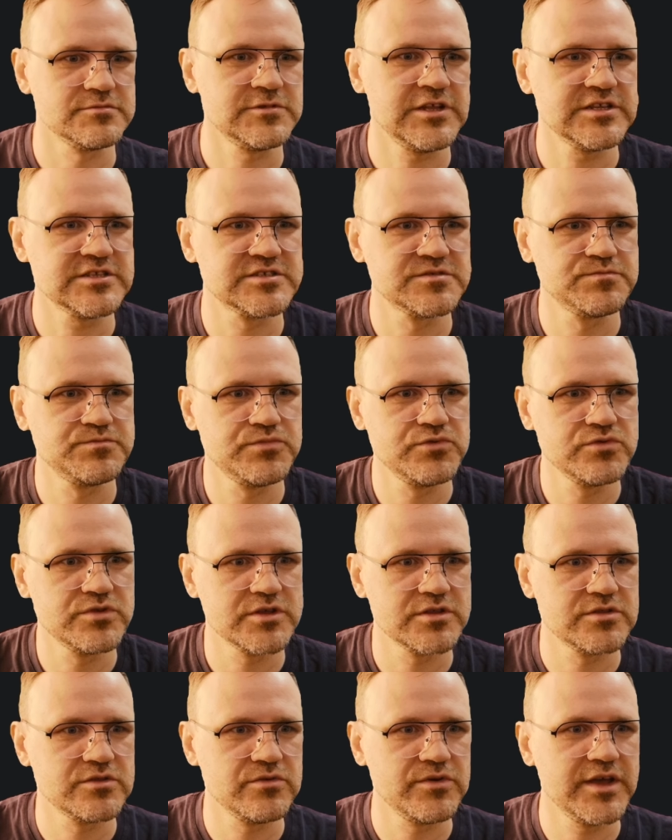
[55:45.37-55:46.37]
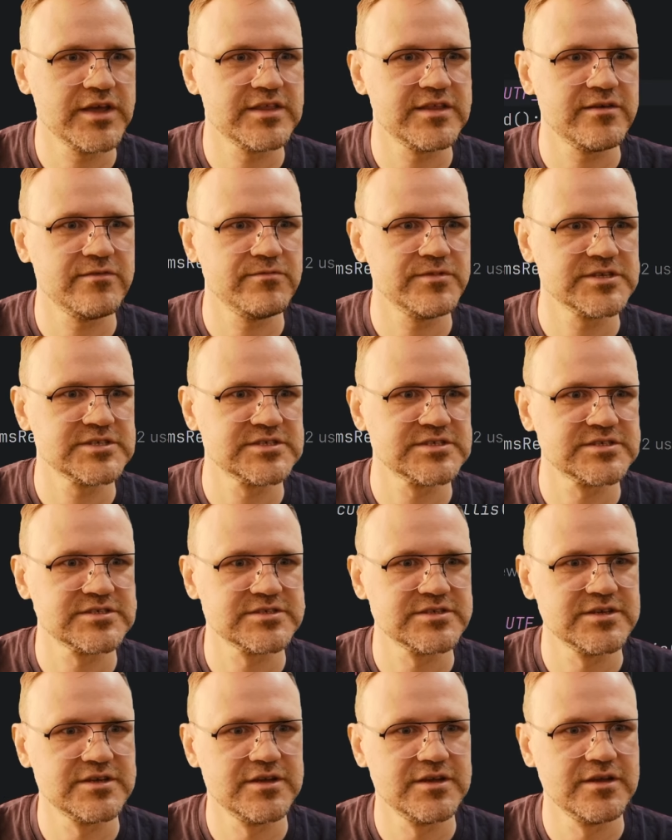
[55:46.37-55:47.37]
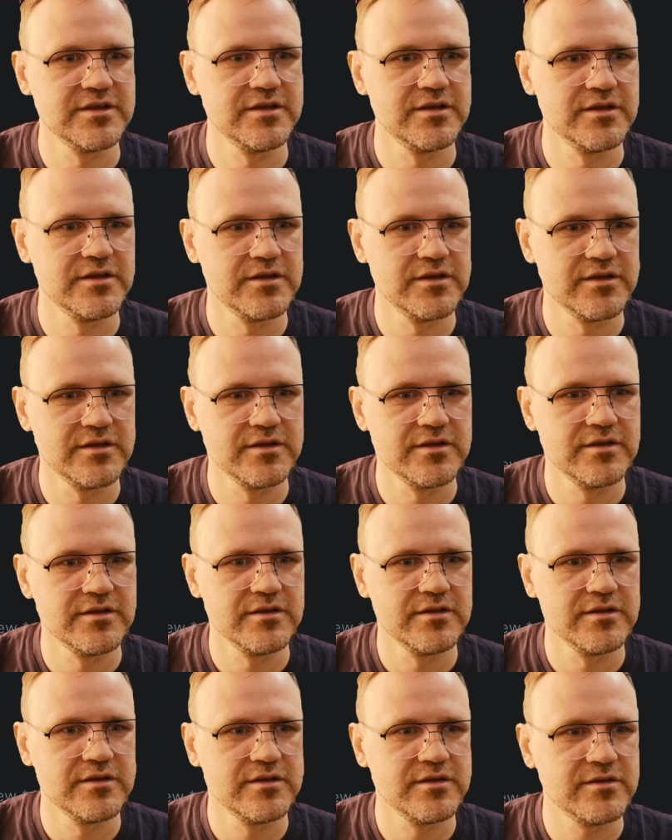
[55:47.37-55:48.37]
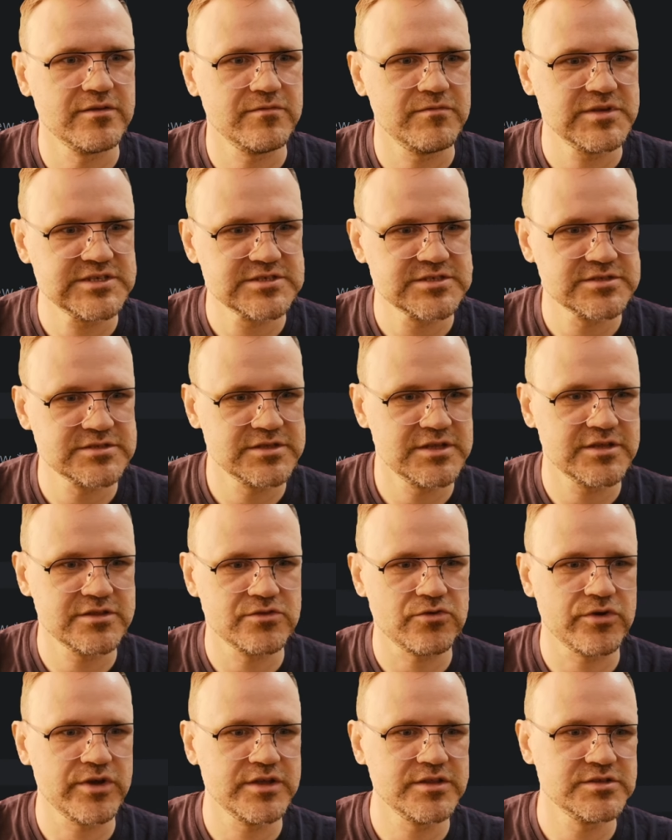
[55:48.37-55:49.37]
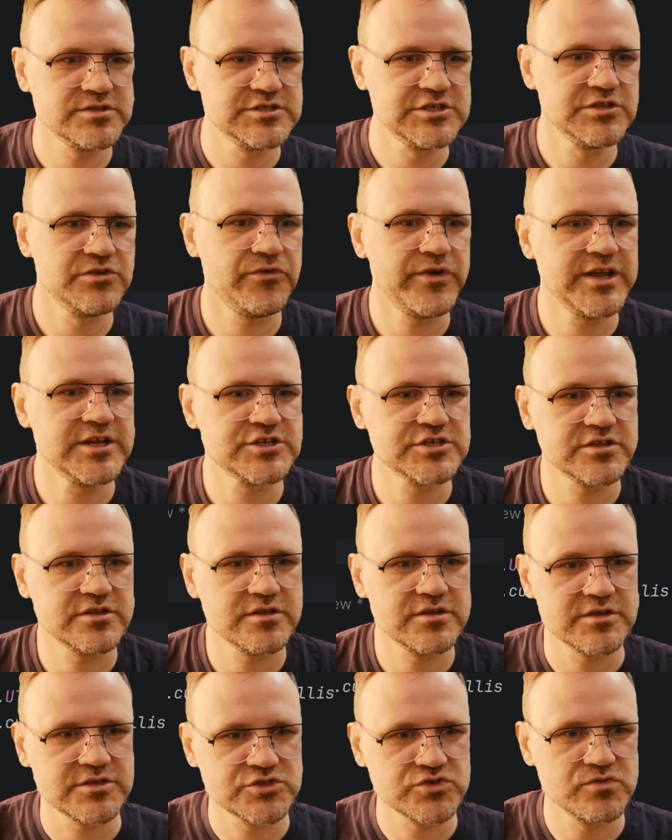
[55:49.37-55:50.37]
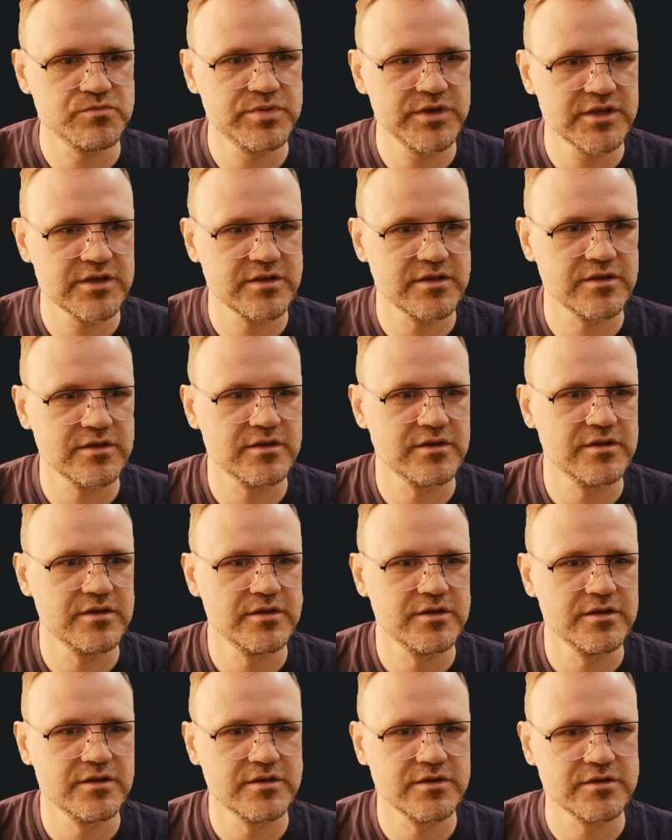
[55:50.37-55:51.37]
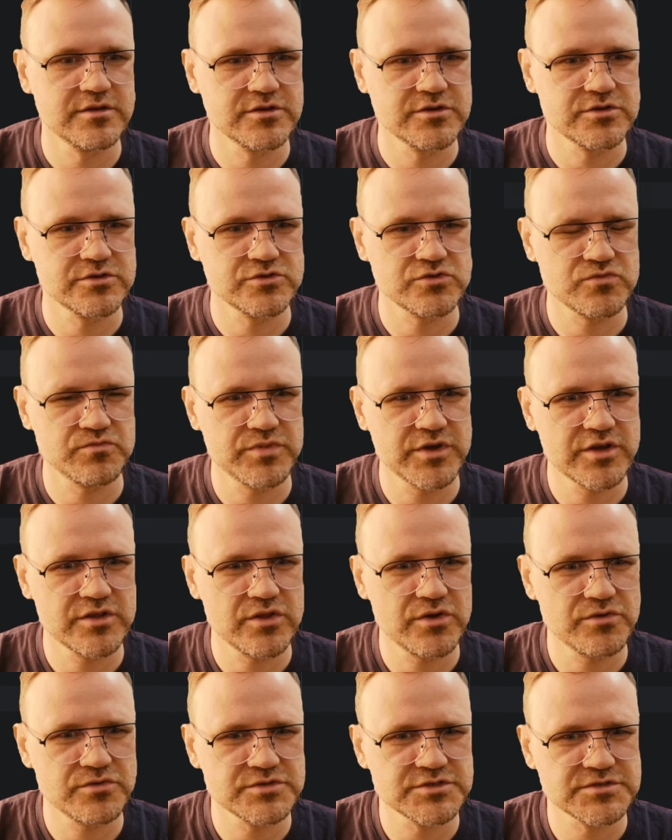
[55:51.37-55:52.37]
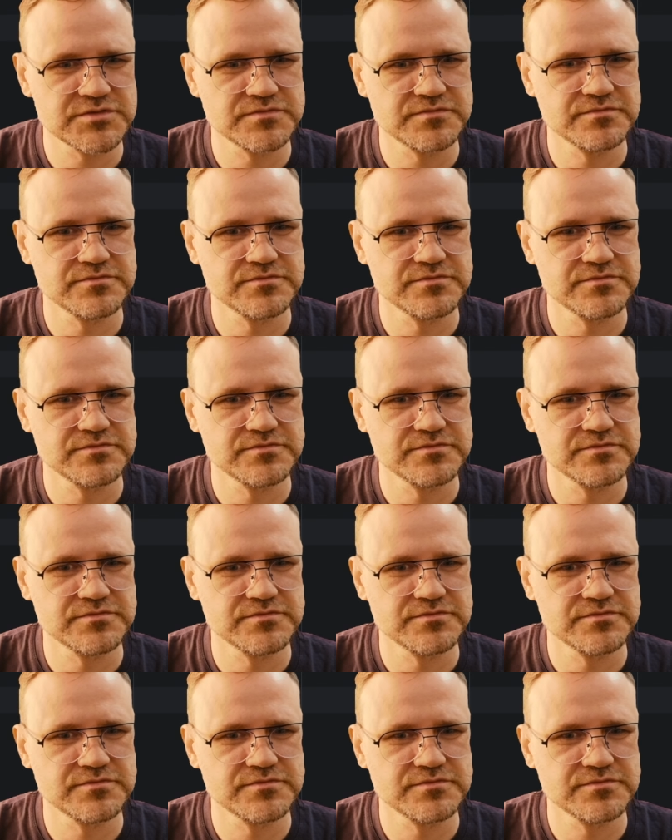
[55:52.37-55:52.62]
Let's put it together. This is the token generation. It should be close.